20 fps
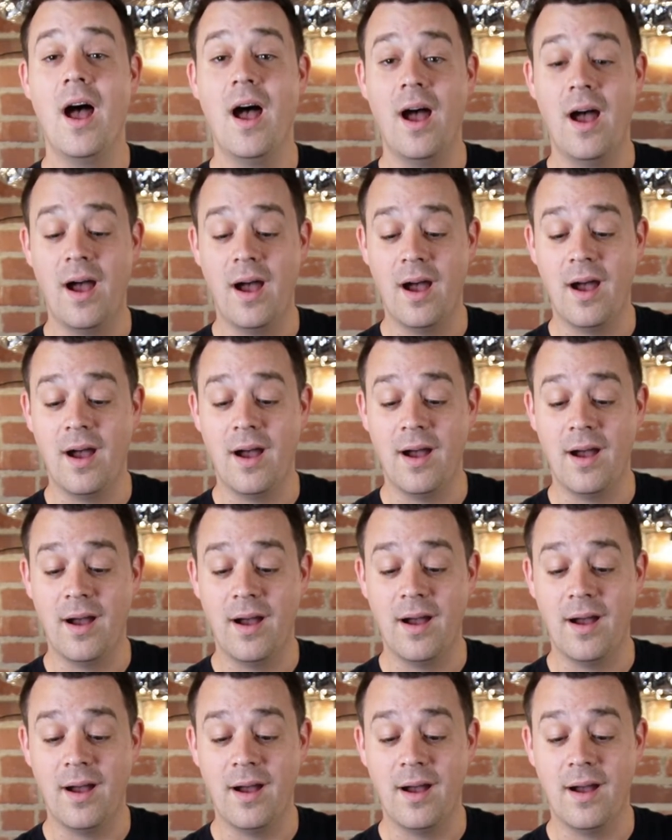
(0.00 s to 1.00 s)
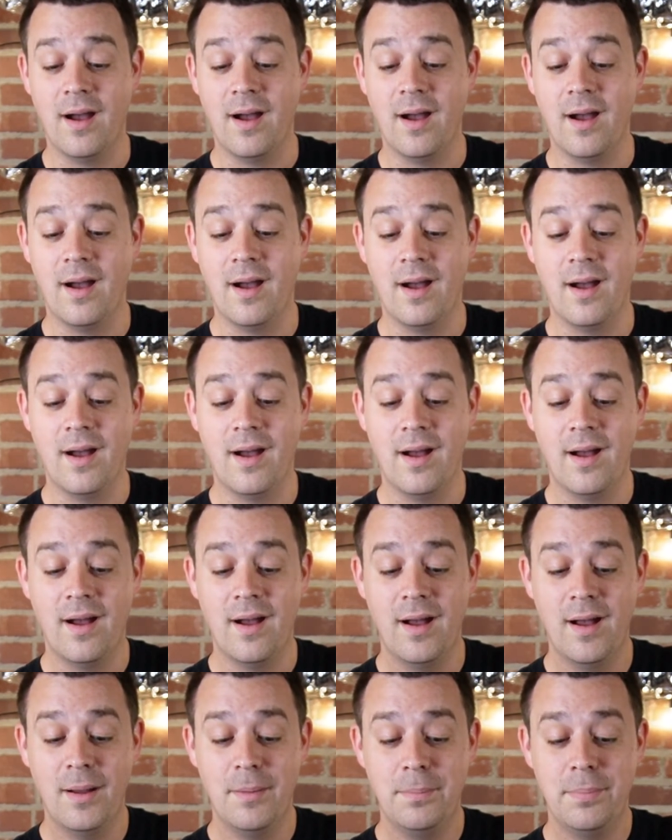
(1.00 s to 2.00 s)

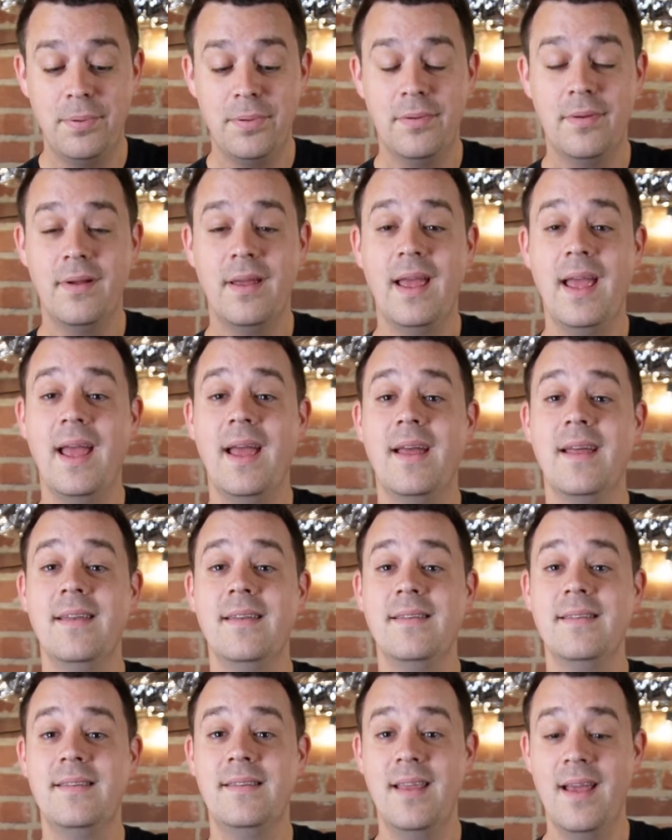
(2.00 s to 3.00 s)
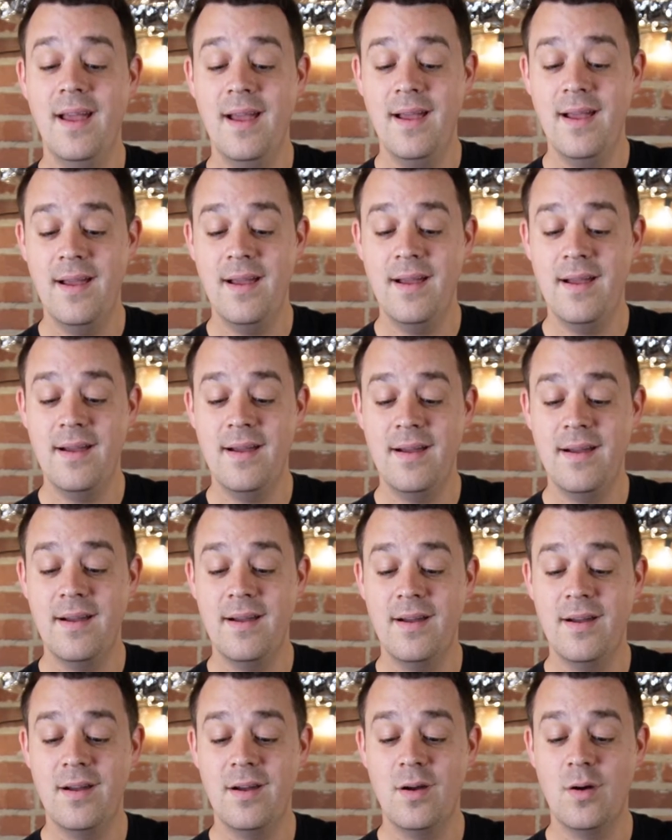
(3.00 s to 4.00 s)
up and
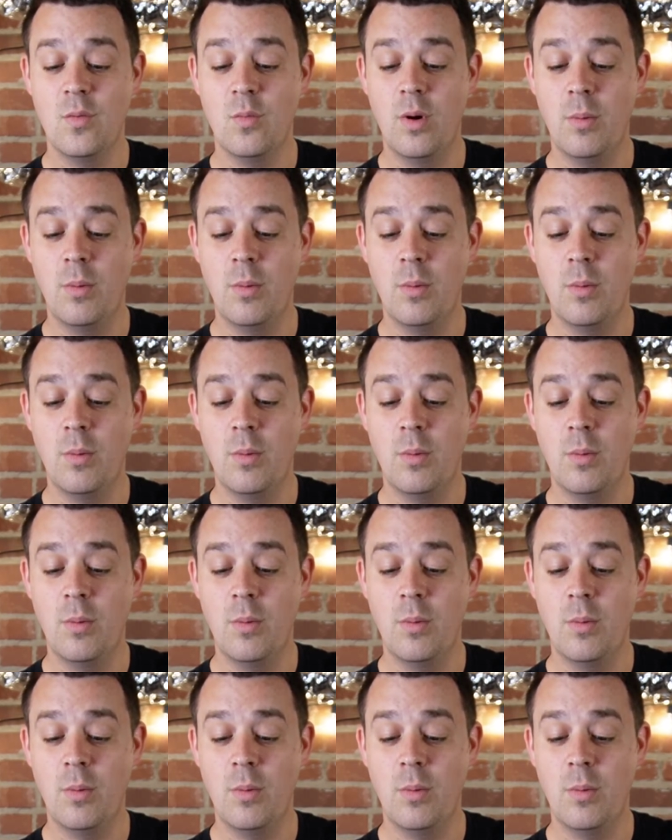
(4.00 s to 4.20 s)
down.